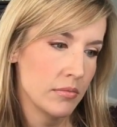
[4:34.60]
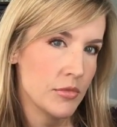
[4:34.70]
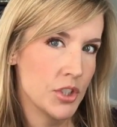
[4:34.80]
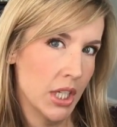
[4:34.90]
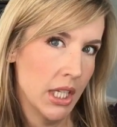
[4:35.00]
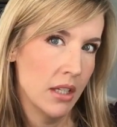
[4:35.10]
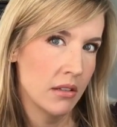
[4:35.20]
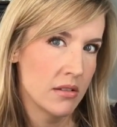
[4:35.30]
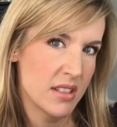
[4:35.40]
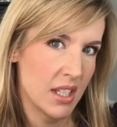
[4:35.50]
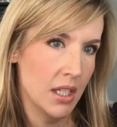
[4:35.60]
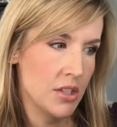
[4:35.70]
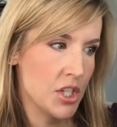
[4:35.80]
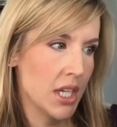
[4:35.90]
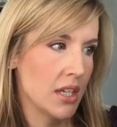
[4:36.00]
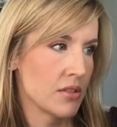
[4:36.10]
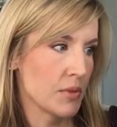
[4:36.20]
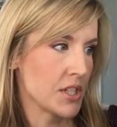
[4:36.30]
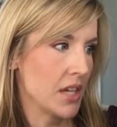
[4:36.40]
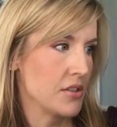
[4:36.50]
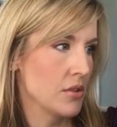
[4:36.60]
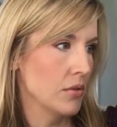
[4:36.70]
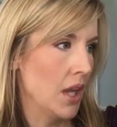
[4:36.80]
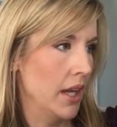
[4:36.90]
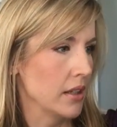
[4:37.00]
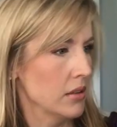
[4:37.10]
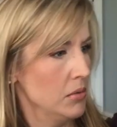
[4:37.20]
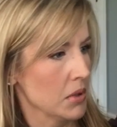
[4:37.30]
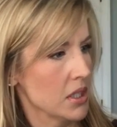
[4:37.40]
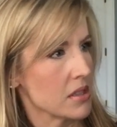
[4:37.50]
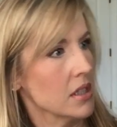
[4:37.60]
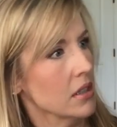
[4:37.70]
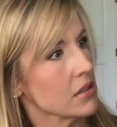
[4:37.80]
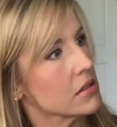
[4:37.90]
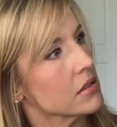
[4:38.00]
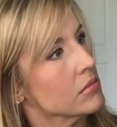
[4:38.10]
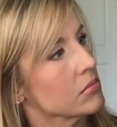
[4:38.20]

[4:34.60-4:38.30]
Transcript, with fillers: jeans, skinny jeans, which I do like. Oh, what is this?